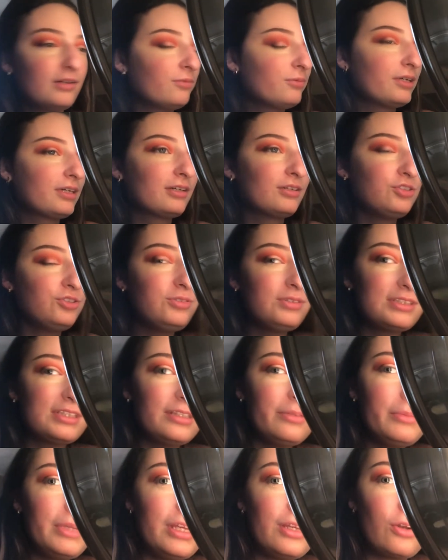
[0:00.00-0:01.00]
Wait, could you
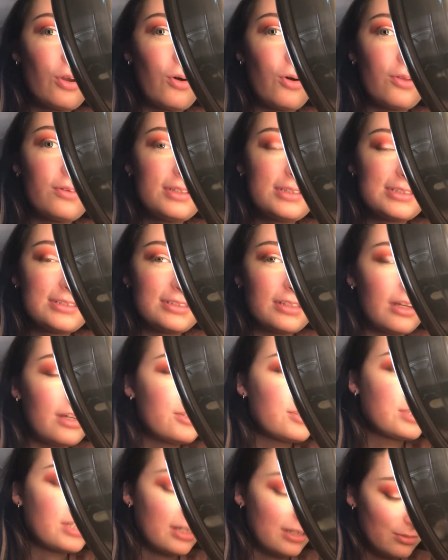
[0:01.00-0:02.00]
see me at all this
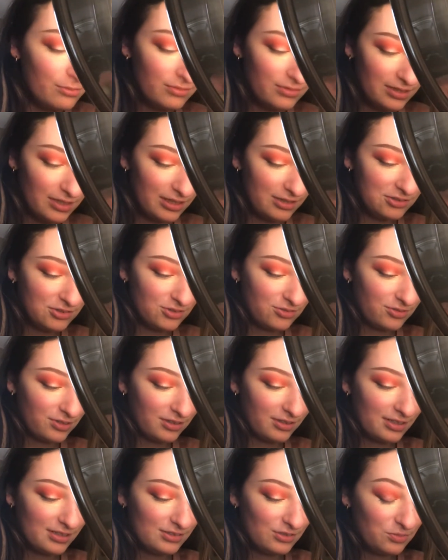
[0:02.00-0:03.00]
entire time? I just
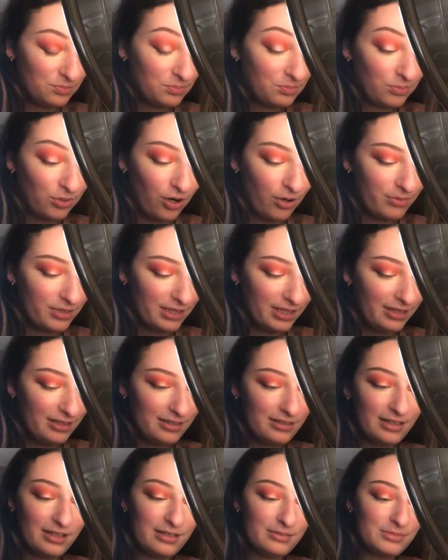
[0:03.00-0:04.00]
realized you probably
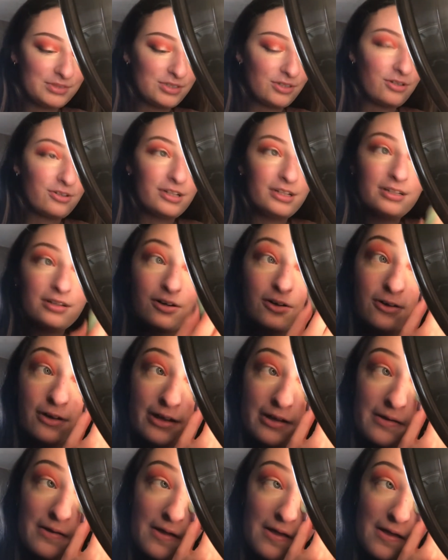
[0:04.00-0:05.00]
can't. I'm sorry.
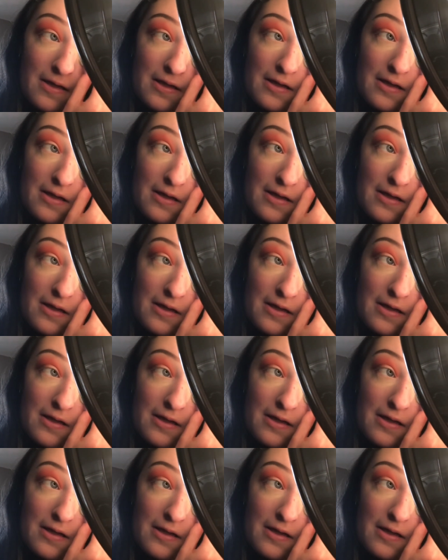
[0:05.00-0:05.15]
Alright.